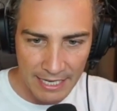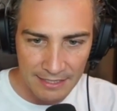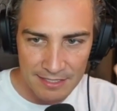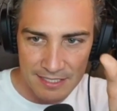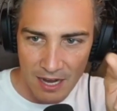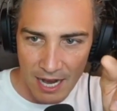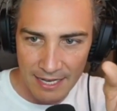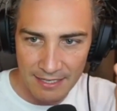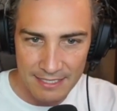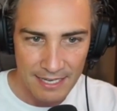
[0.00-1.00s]

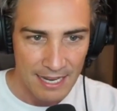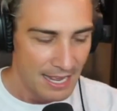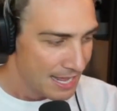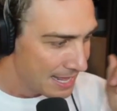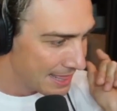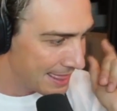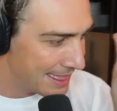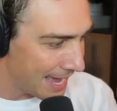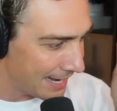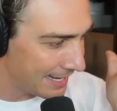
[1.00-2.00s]
inside it,
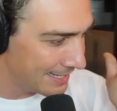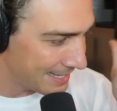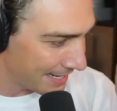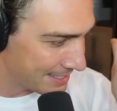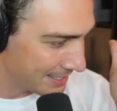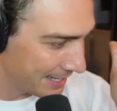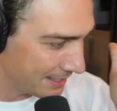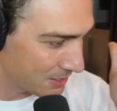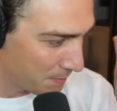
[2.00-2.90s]
that is actually at